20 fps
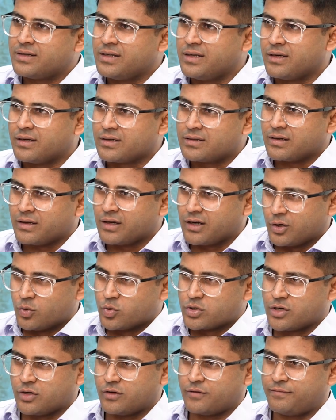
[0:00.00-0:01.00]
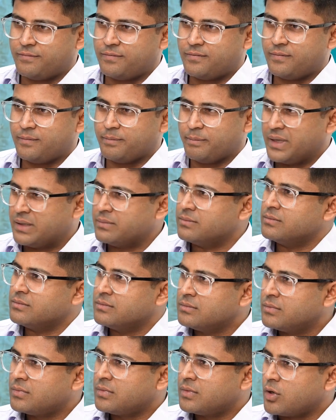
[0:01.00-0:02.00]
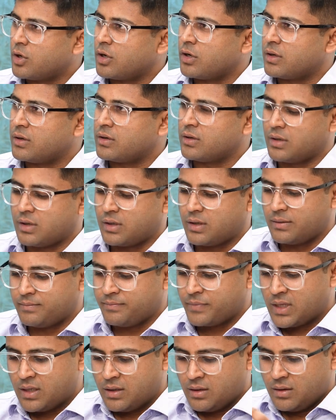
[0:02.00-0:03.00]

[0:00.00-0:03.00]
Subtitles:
the inclusion of BIM or